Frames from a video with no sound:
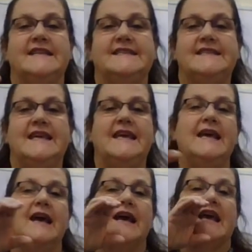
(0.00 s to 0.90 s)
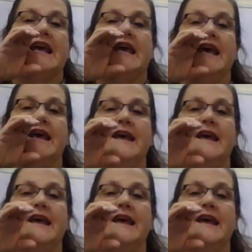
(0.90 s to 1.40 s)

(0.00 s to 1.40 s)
C, k.